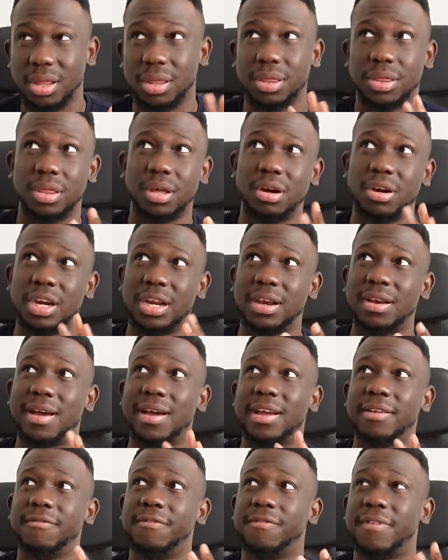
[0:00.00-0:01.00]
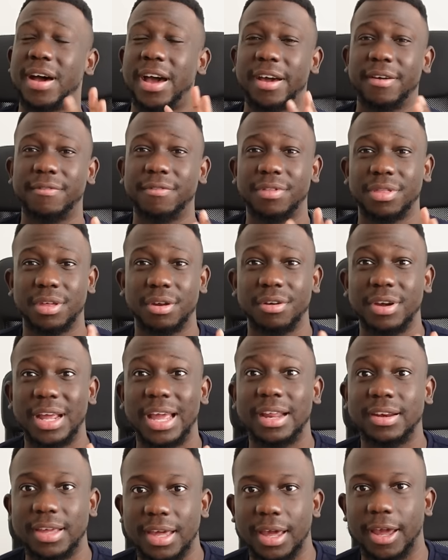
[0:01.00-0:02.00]
39, 5,
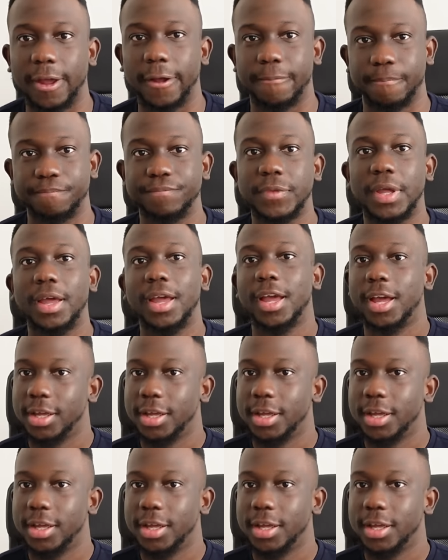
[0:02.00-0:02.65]
38K.